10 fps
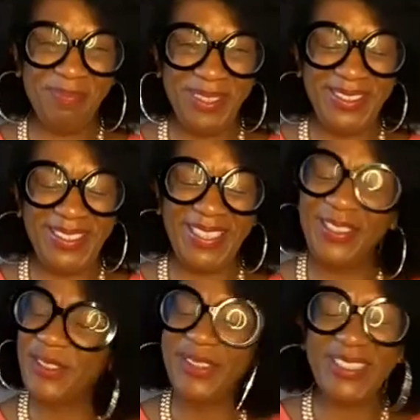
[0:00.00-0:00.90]
busy and
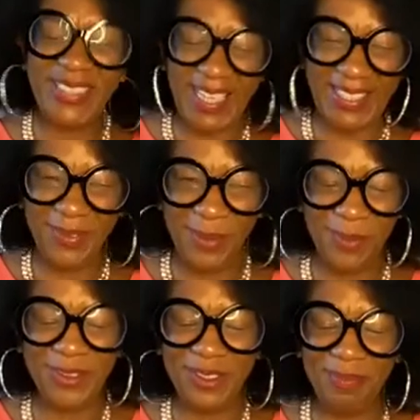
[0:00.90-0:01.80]
do exactly what
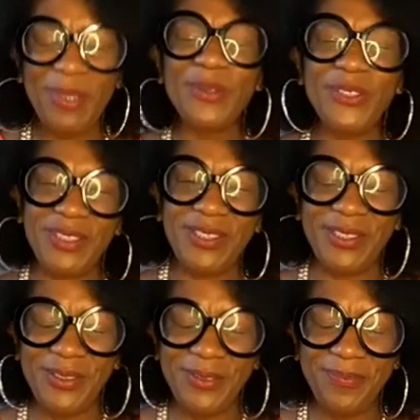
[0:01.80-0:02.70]
we're supposed to
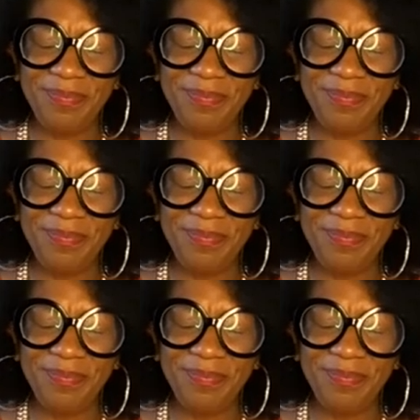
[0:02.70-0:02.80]
do.